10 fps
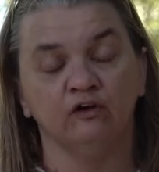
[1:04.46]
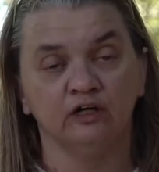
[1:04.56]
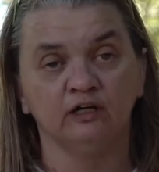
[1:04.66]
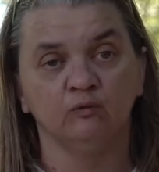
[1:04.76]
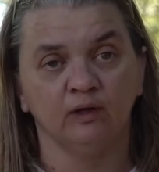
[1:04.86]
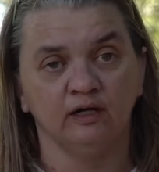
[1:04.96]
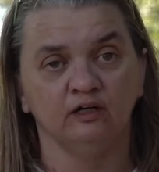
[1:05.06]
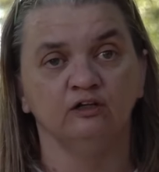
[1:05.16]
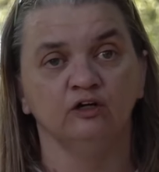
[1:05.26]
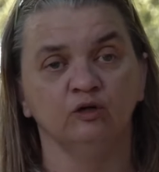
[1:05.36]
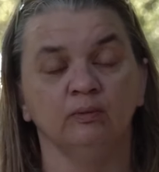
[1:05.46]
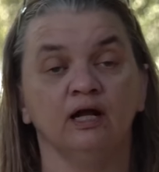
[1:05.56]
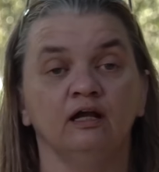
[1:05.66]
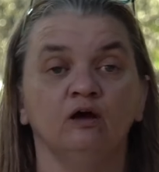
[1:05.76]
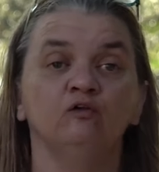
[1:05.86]
they're getting ready to do, but
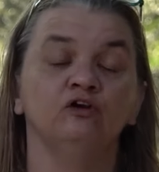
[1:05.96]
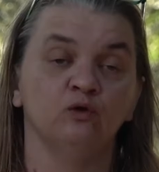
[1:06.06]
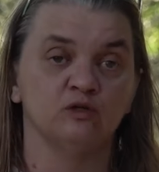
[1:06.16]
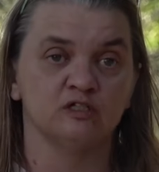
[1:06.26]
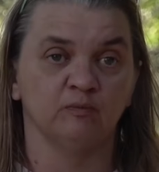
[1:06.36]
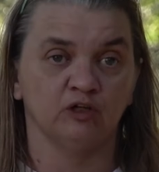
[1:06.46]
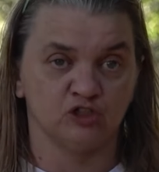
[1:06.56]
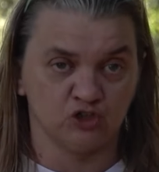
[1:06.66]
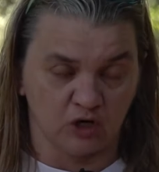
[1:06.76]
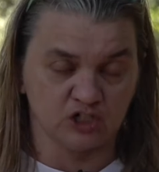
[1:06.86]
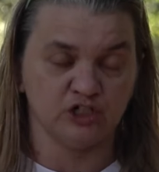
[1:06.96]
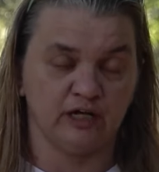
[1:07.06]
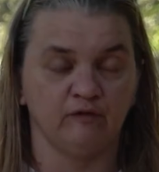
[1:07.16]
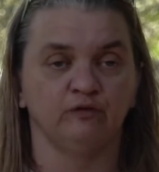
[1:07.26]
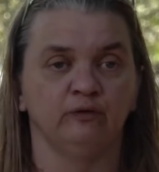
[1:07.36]
I know they're doing some construction
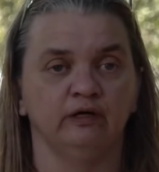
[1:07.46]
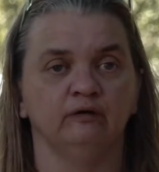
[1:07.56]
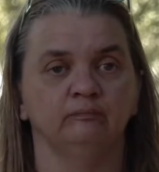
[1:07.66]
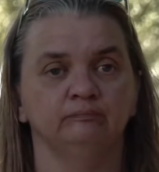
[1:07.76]
down through here.